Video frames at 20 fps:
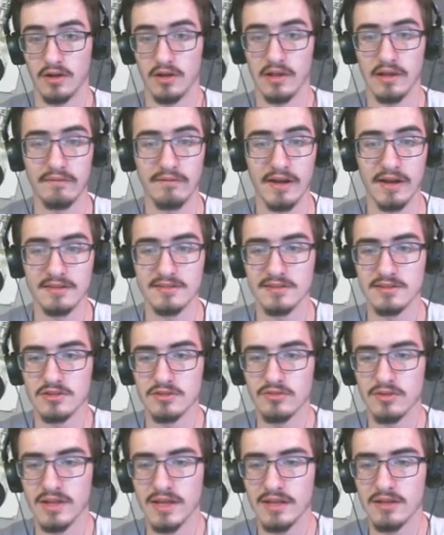I'll have access
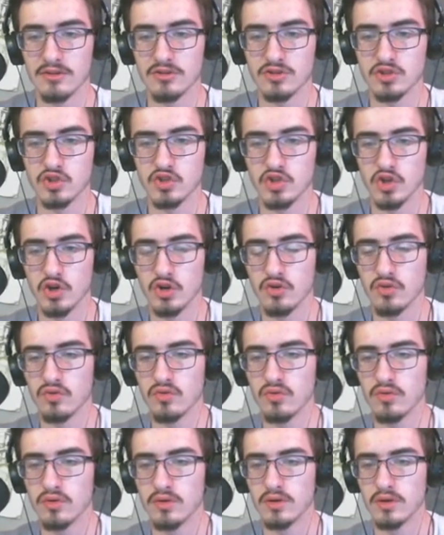to it later.
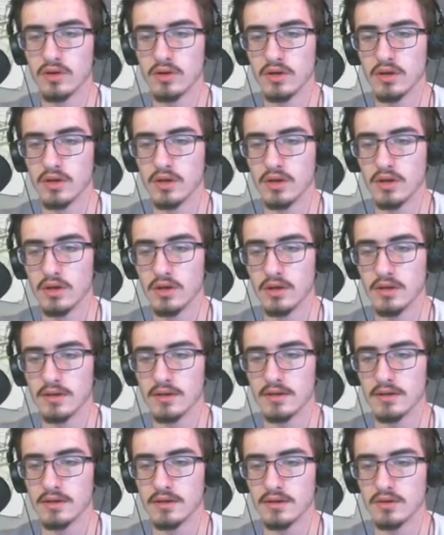So,
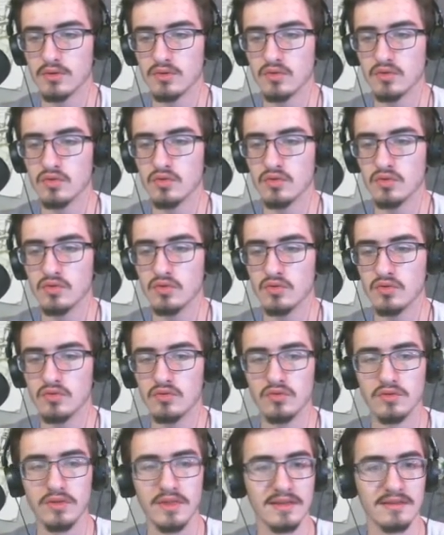
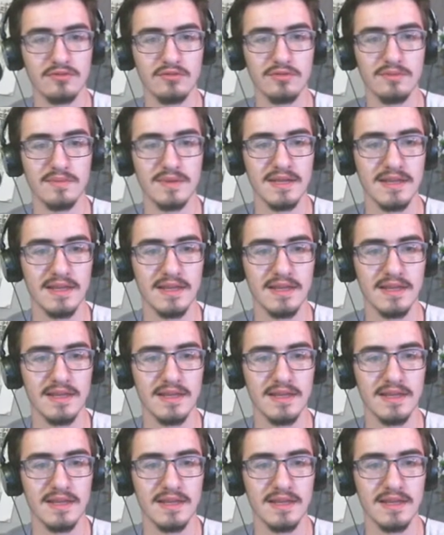ooh, this would be